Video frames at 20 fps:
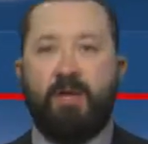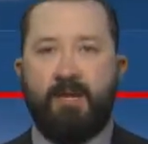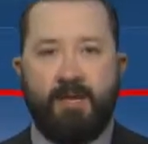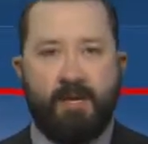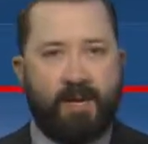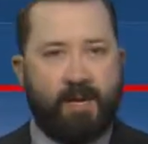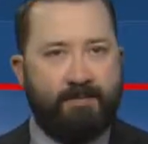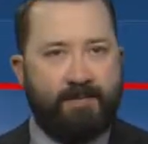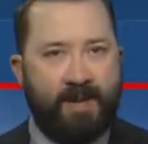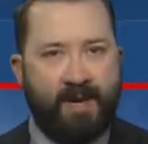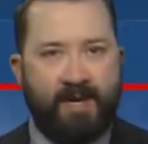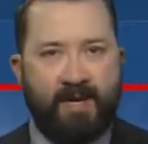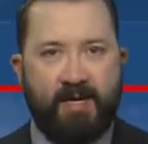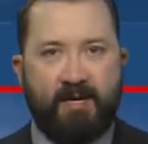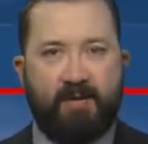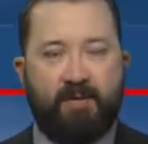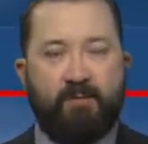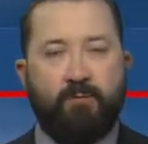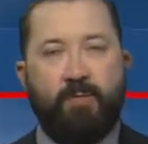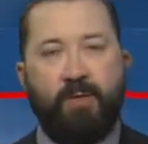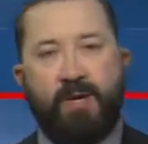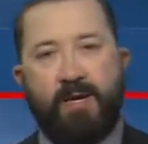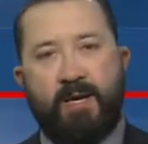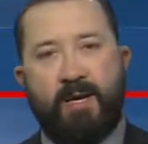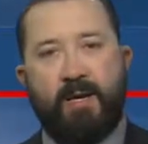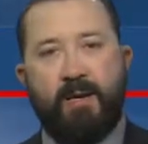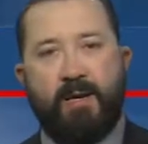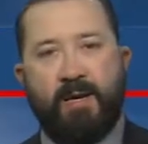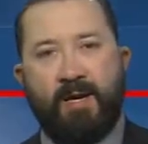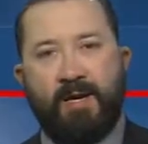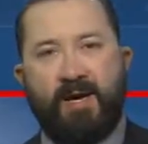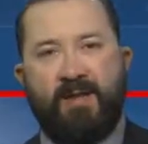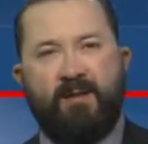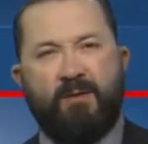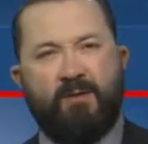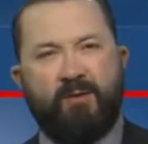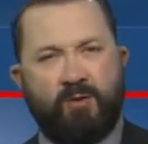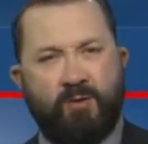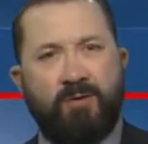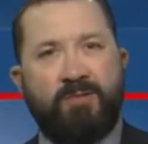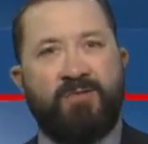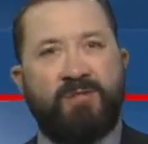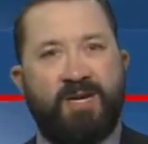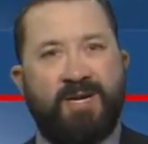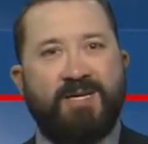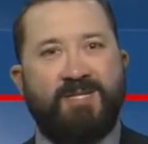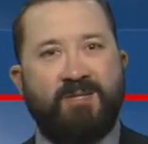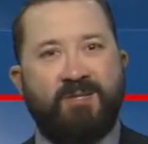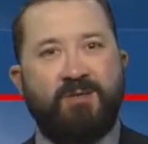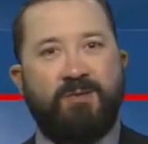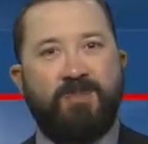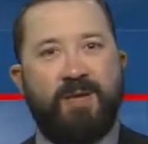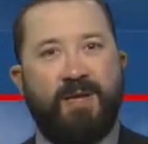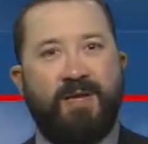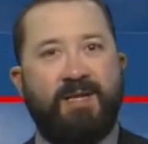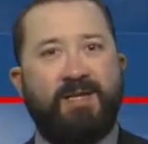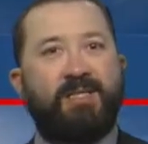Not a bad end of the week. And again, those storm chances are mainly